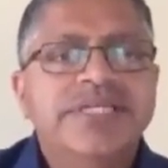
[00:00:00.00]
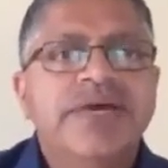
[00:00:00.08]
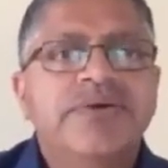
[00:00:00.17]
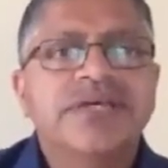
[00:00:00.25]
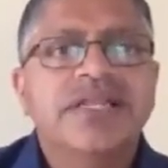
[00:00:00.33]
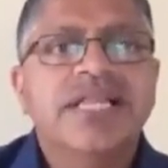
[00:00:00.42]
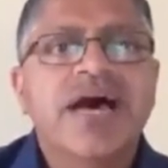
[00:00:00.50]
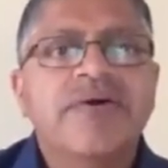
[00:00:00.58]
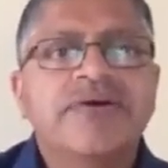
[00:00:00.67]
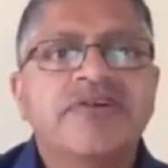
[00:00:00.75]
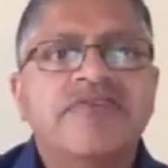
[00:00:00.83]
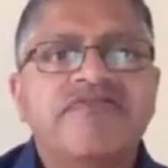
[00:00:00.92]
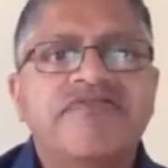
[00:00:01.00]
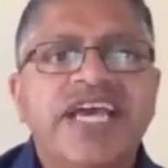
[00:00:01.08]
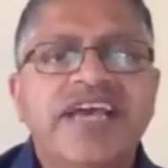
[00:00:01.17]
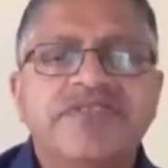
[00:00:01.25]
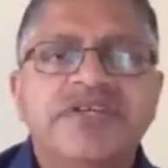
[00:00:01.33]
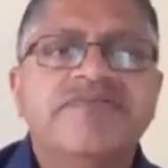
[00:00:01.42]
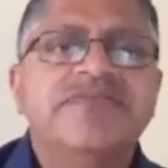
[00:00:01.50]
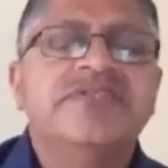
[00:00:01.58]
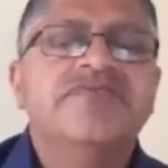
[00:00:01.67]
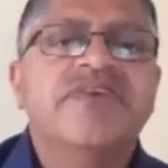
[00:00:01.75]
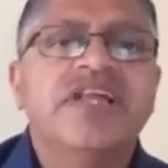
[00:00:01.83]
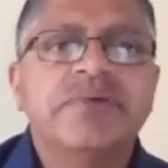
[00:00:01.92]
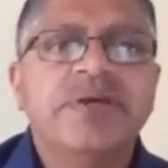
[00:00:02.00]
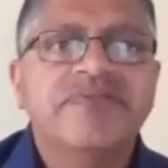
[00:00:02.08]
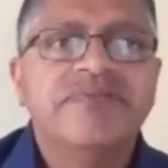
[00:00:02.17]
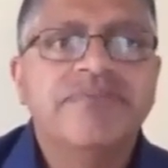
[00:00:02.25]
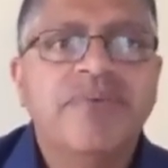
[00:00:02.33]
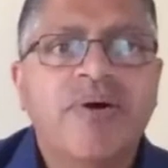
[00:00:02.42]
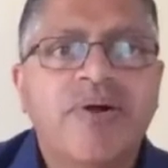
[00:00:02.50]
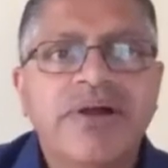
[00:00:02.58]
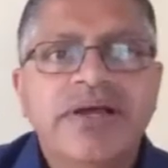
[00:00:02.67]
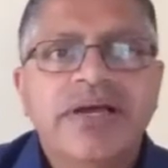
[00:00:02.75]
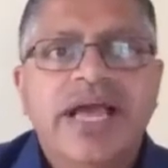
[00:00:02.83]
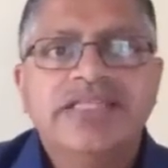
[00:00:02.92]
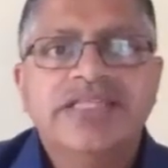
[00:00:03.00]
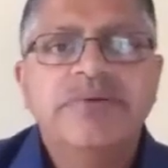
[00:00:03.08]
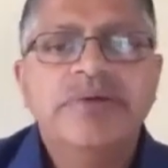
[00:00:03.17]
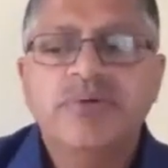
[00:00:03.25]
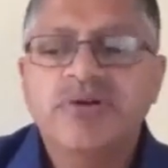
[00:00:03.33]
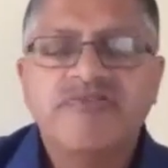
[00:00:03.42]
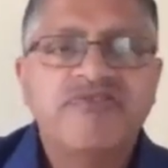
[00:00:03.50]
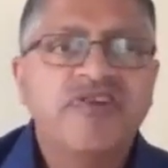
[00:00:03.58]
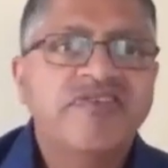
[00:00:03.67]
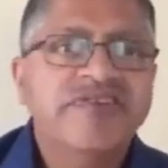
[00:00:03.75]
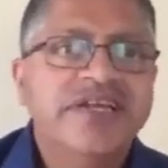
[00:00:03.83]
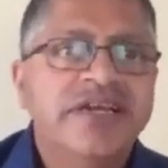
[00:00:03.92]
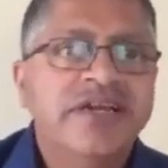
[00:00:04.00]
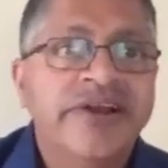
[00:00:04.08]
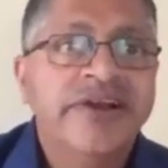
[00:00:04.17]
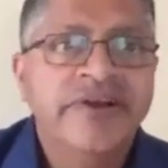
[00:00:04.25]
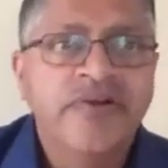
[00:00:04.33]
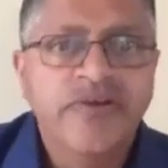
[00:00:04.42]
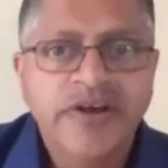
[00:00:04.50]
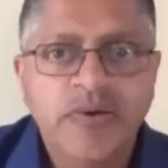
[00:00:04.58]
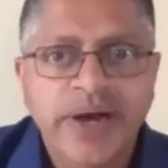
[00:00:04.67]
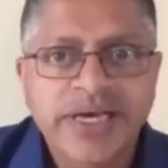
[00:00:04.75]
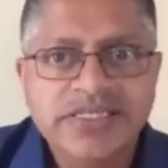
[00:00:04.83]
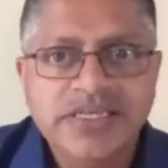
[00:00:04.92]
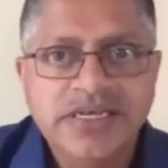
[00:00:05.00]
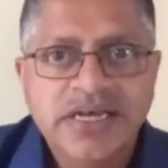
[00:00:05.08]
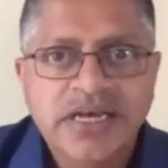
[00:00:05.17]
he was allowing her faith to even develop even more and to be more fervent in, in her request.